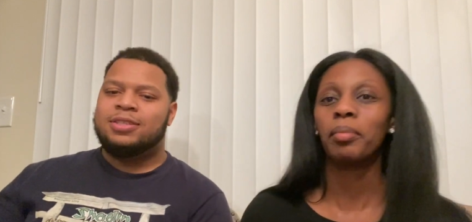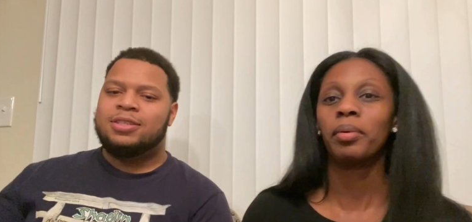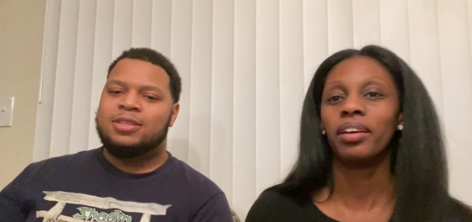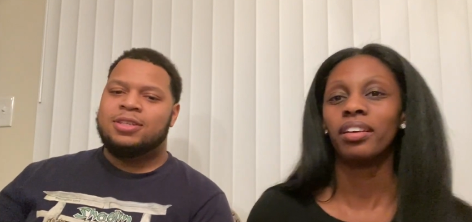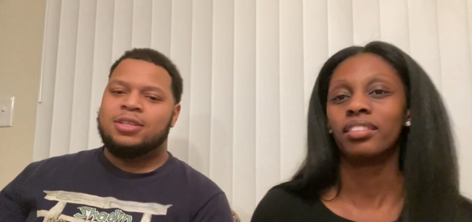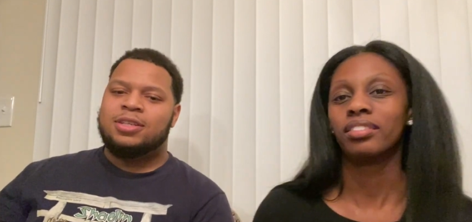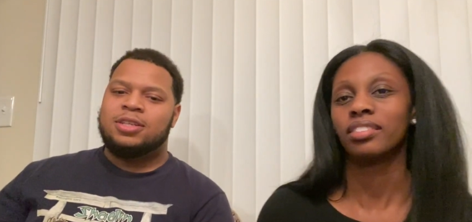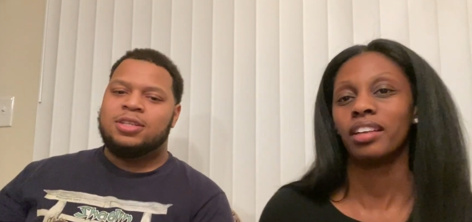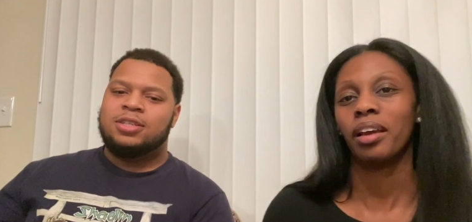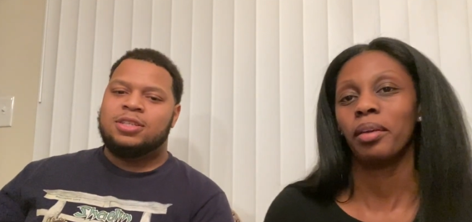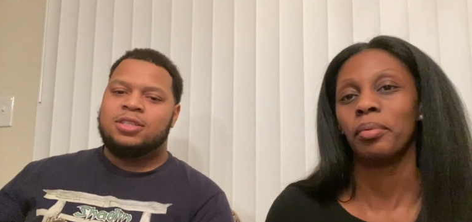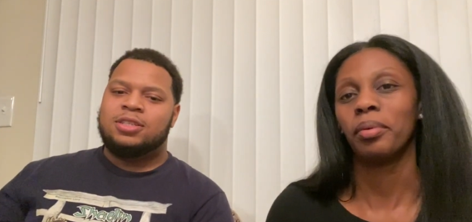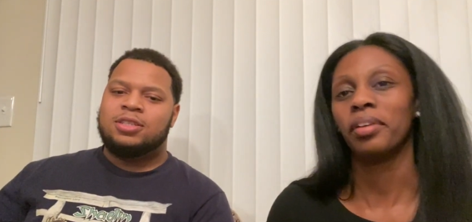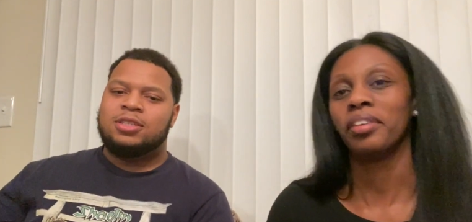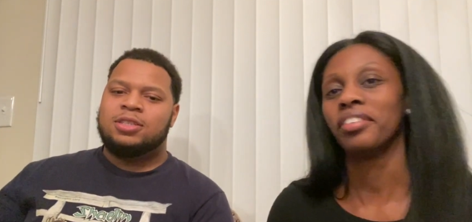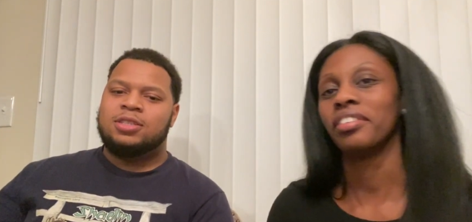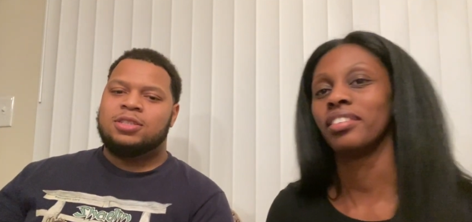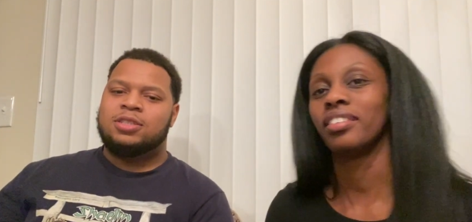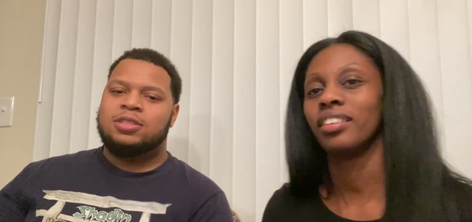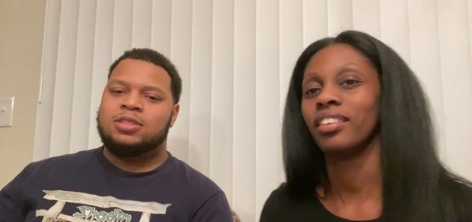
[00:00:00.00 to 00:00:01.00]
Speaker 1: here. Same here.
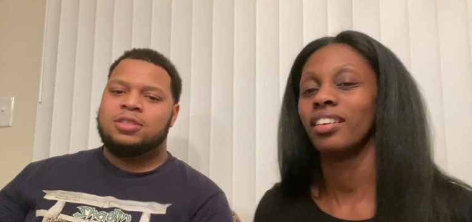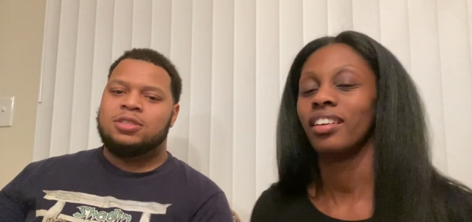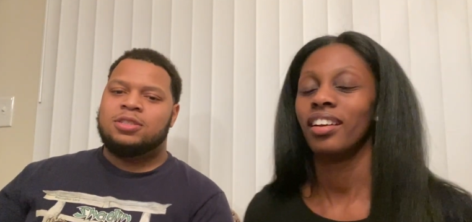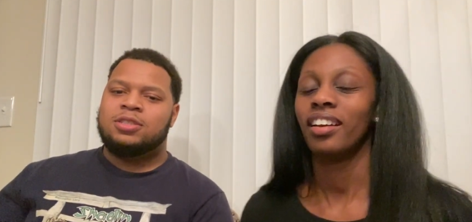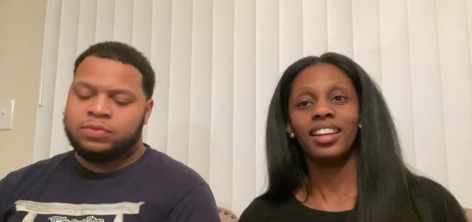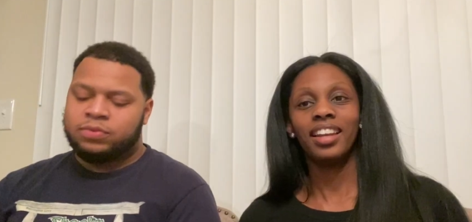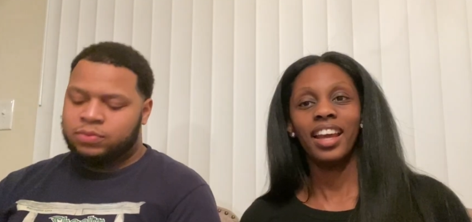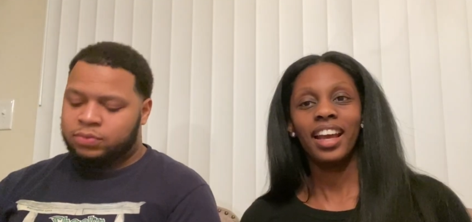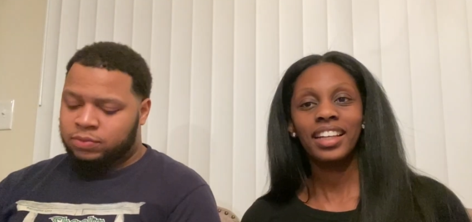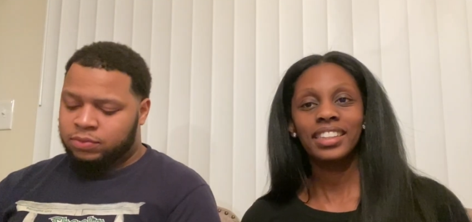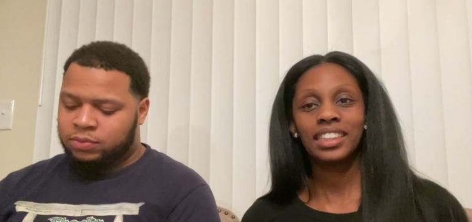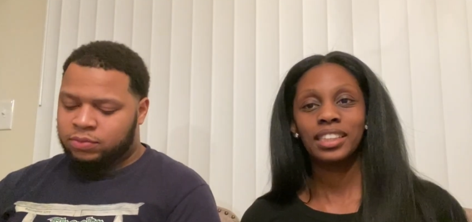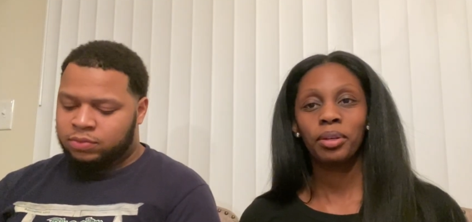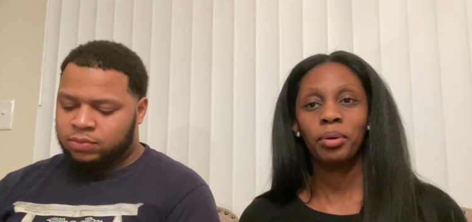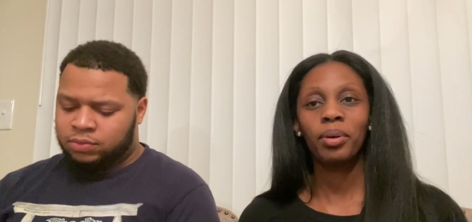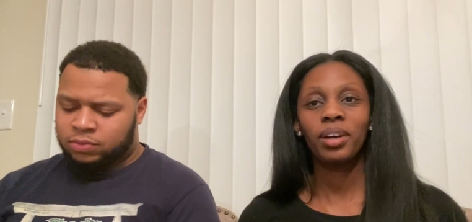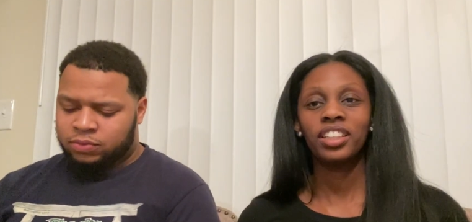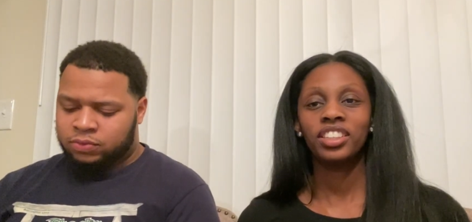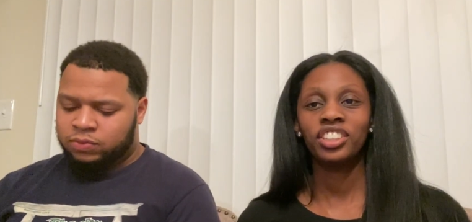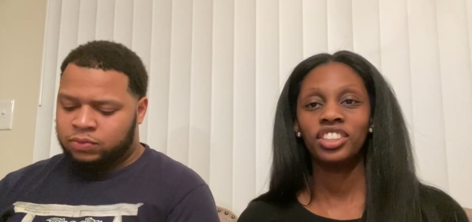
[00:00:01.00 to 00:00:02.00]
Next
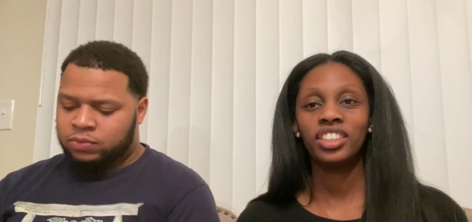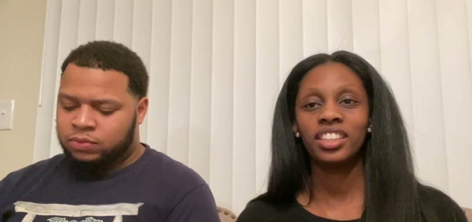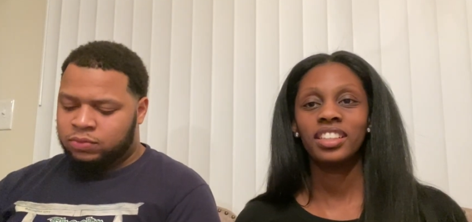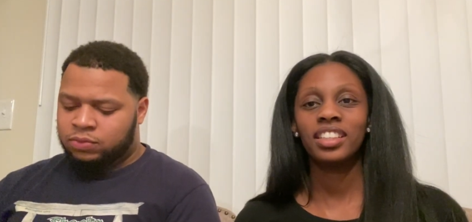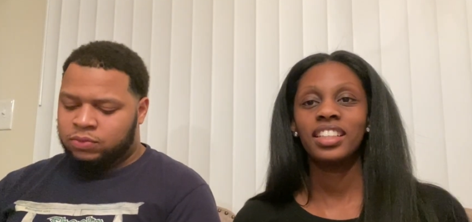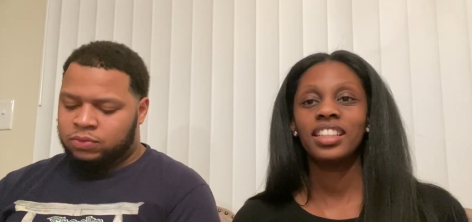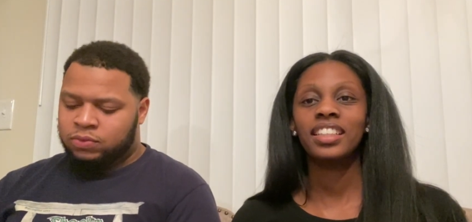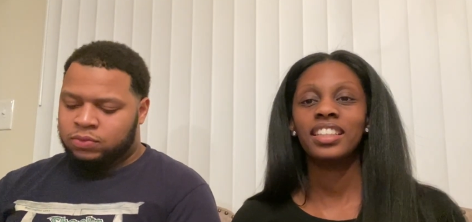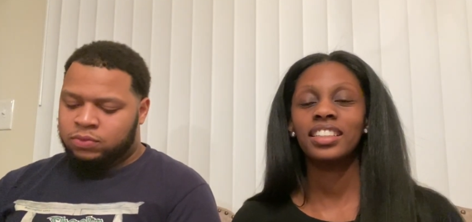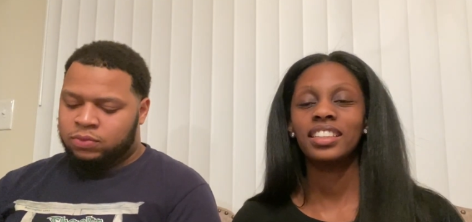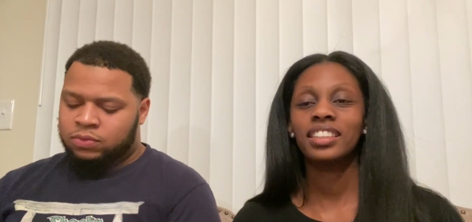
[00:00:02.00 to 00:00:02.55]
question is: